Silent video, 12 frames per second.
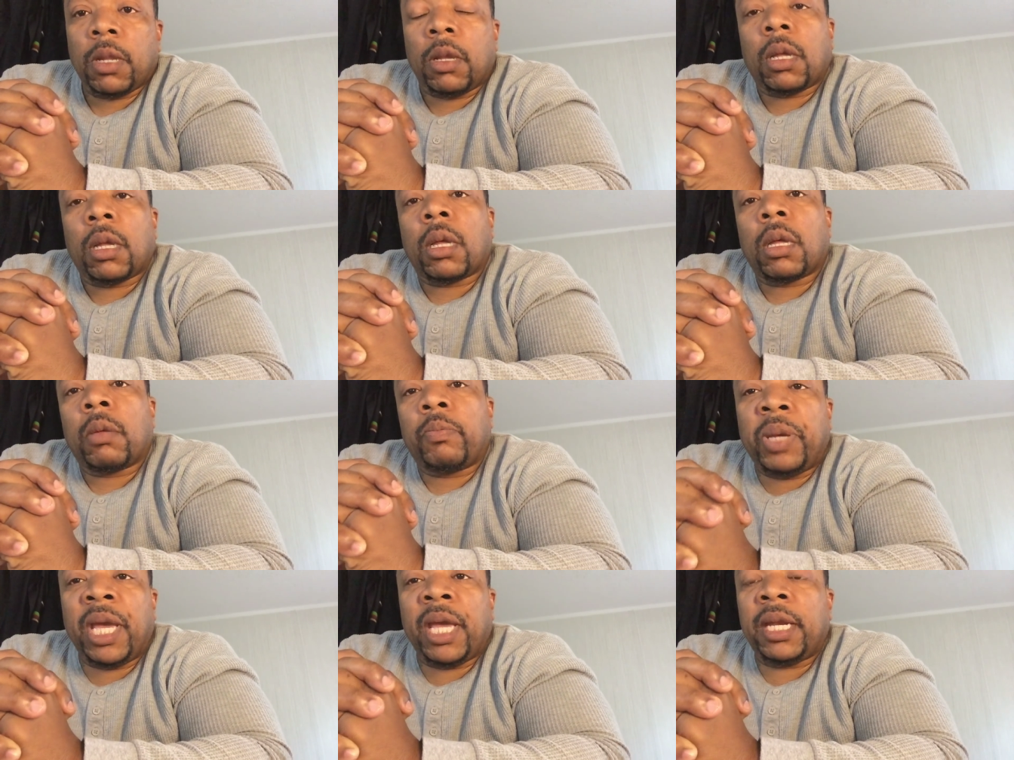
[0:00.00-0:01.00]
Pitt
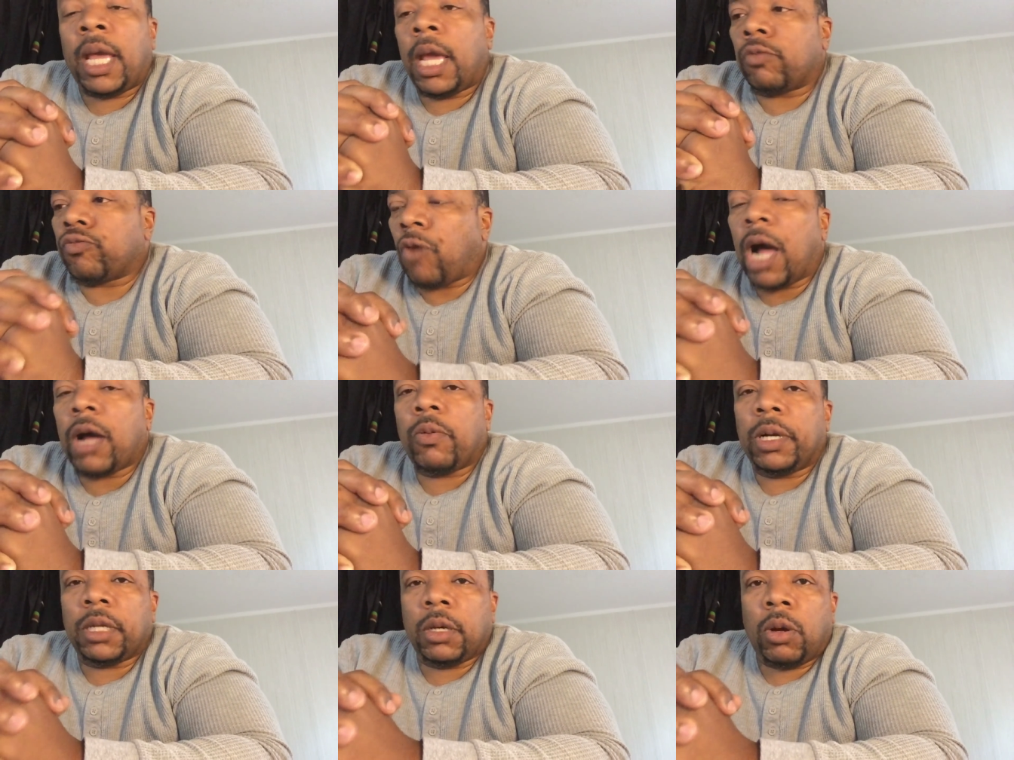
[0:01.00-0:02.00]
and Rockweller
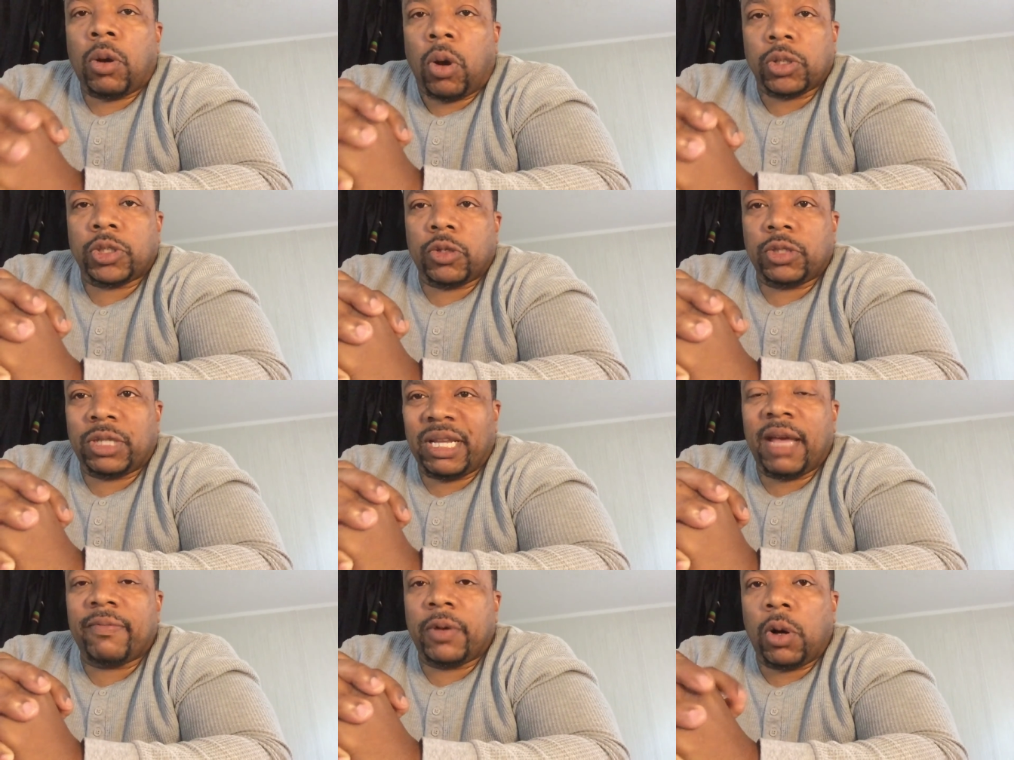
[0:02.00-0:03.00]
also together
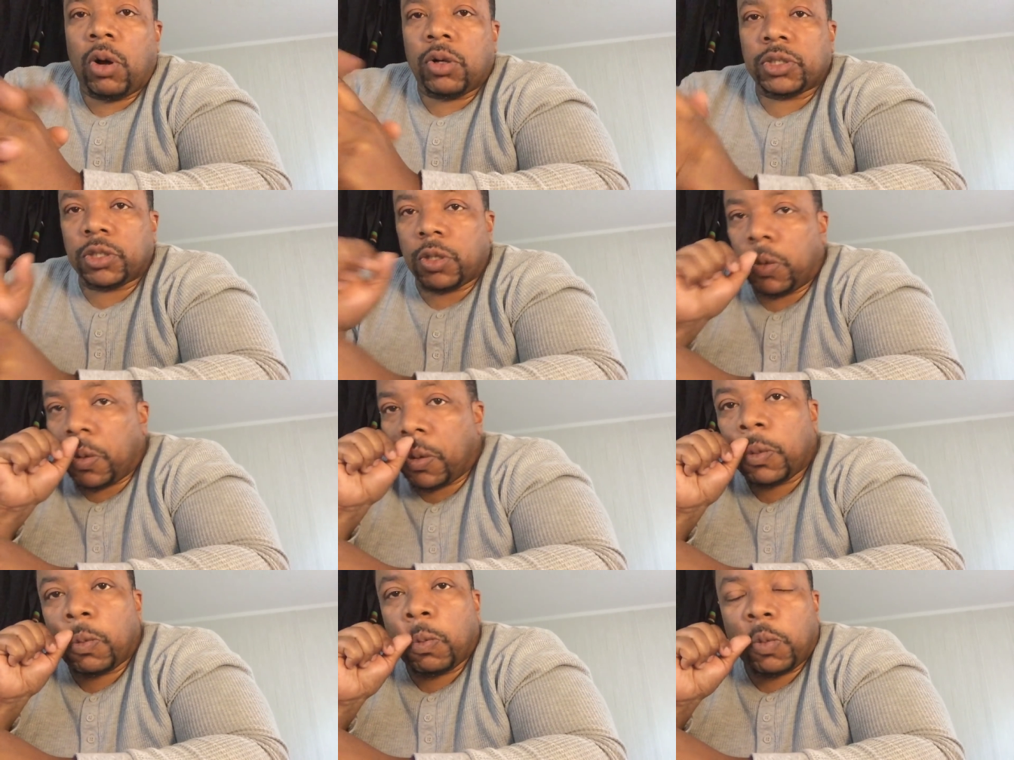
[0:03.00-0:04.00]
also.
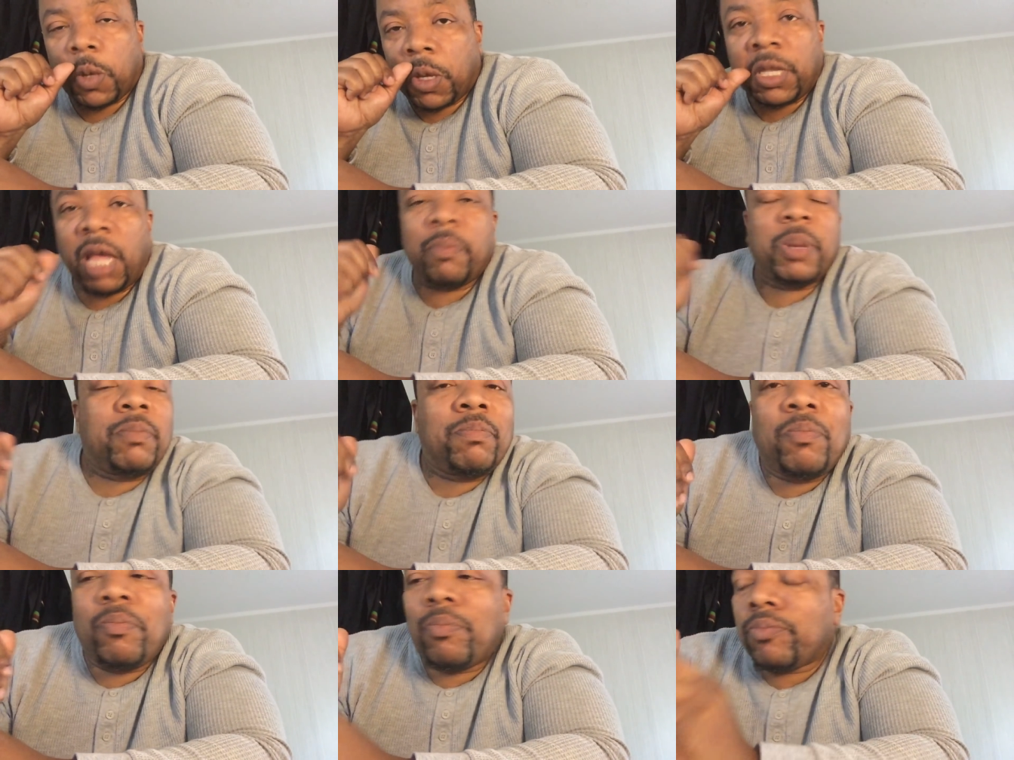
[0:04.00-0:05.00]
They've been
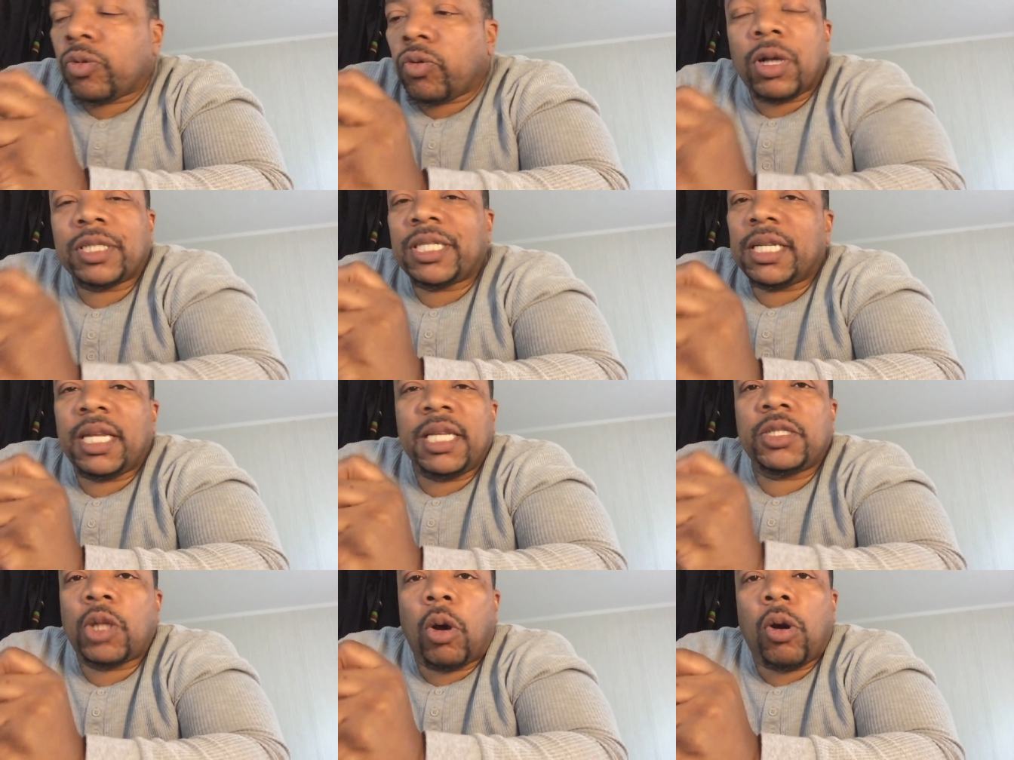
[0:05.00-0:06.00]
crossing these
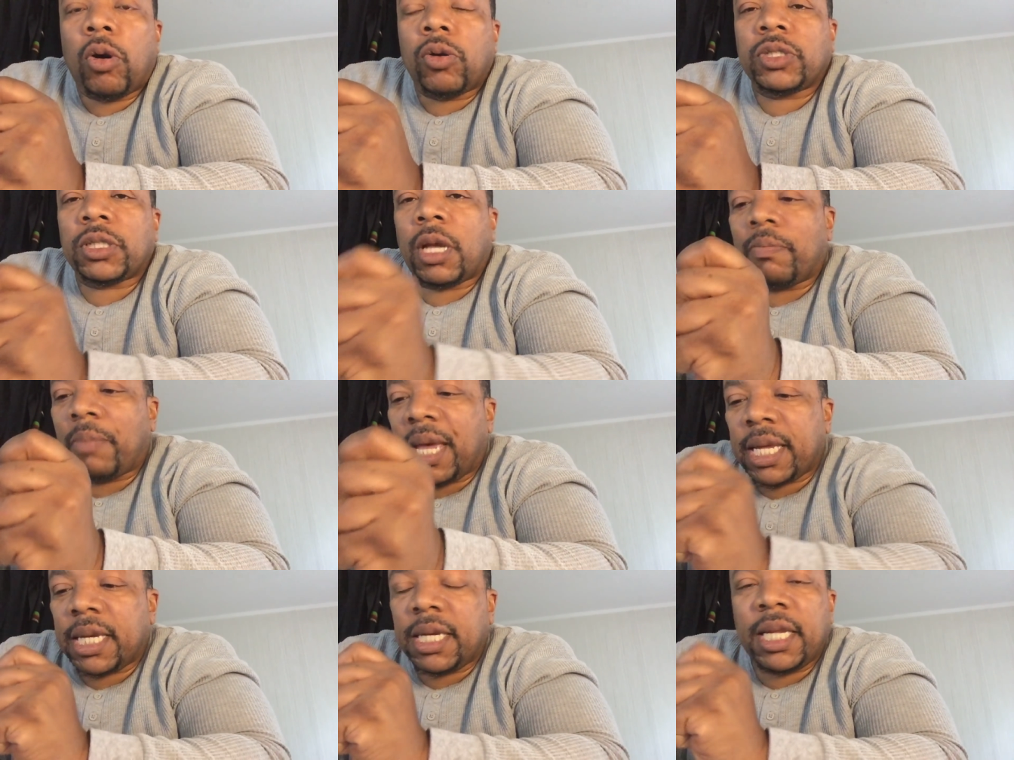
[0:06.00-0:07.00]
dogs and making these
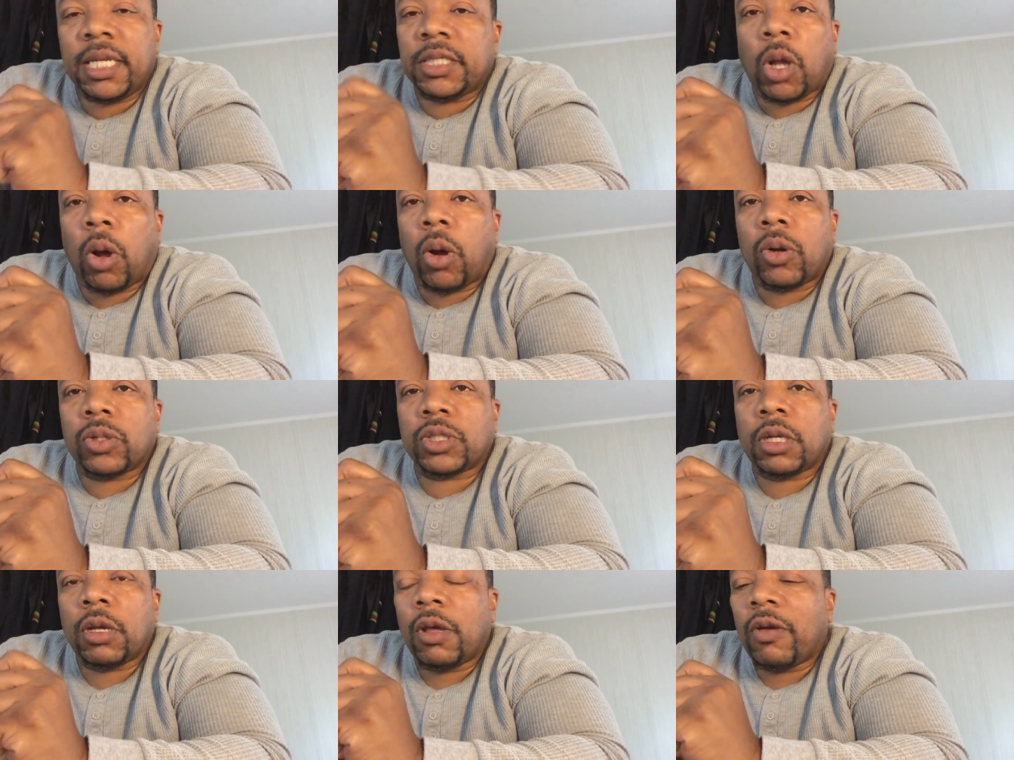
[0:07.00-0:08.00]
dogs
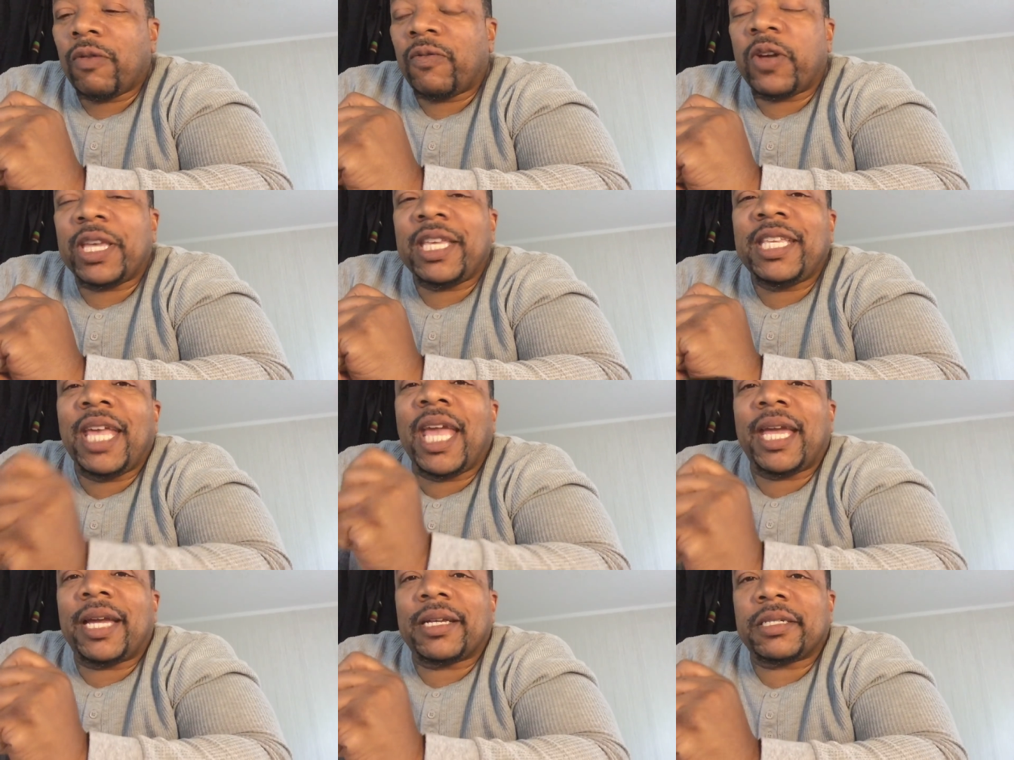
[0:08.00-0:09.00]
for years
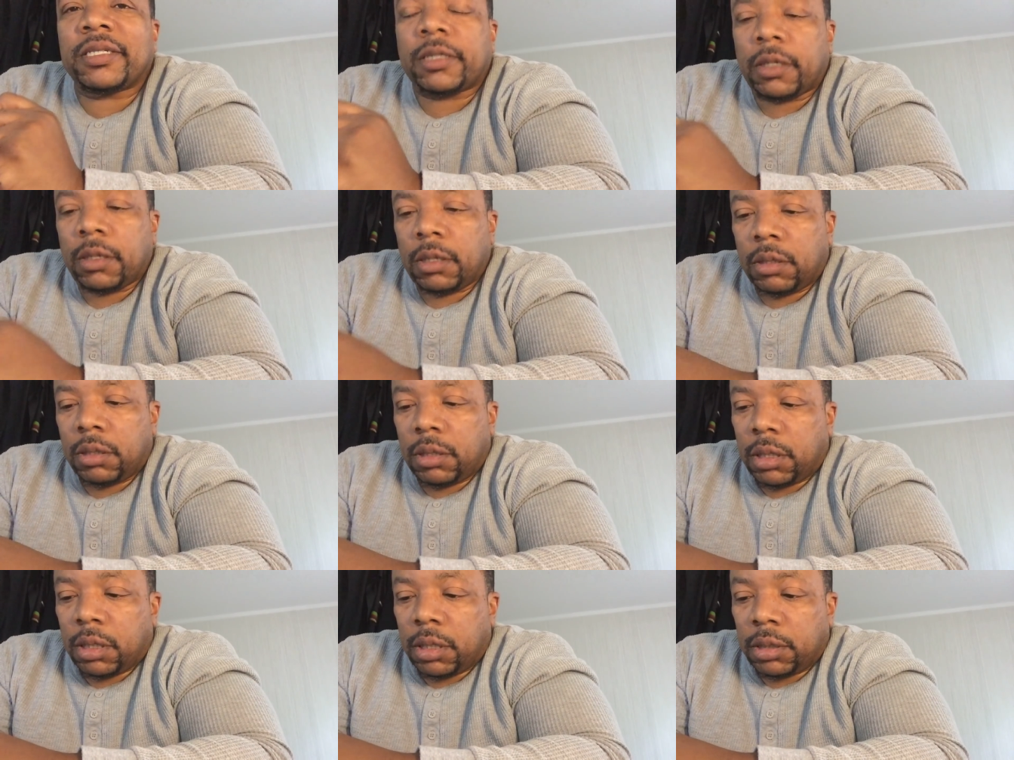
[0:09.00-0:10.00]

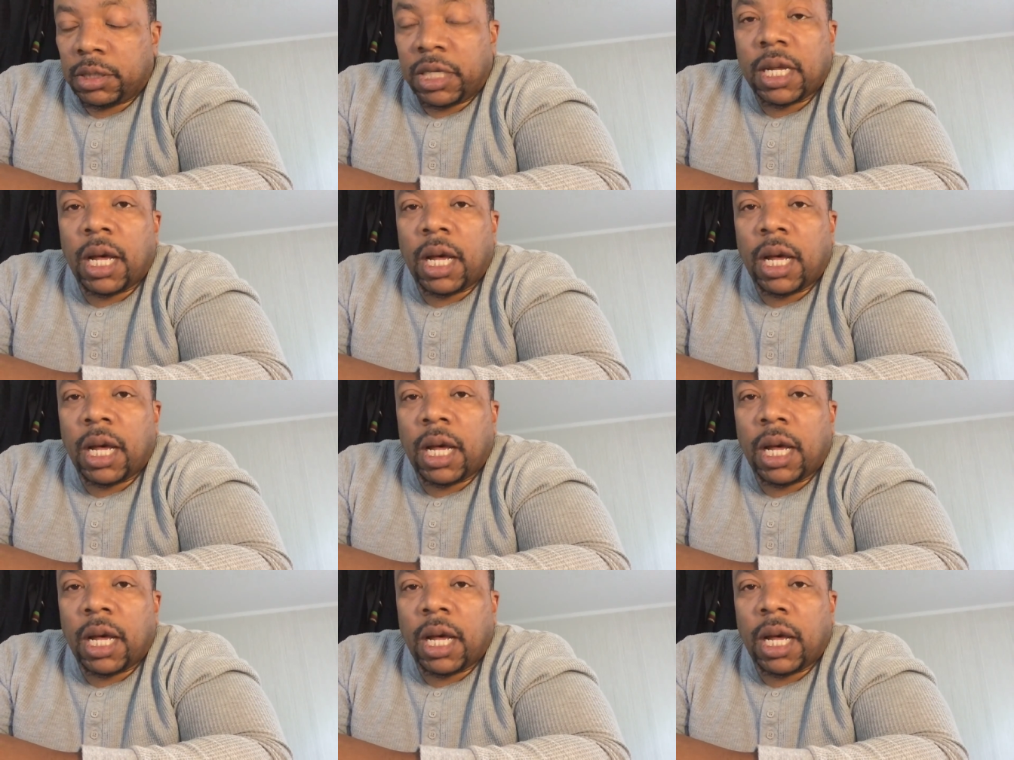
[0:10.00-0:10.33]
to come.